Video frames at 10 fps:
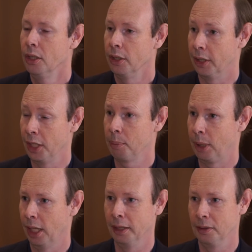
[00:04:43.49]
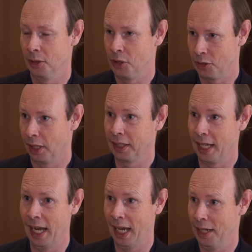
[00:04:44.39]
The data plane, just like
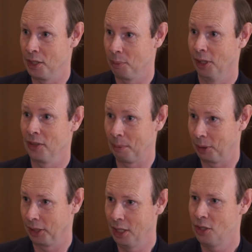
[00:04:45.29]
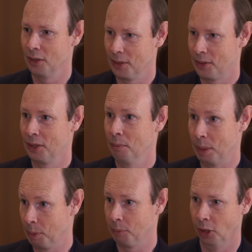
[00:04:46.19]
enterprise applications, can be
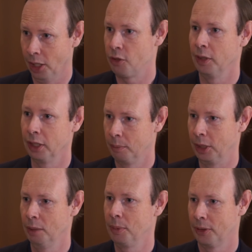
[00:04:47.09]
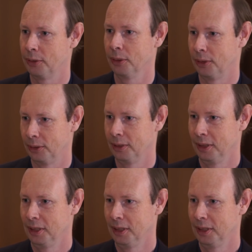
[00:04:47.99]
proprietary. It could be open source.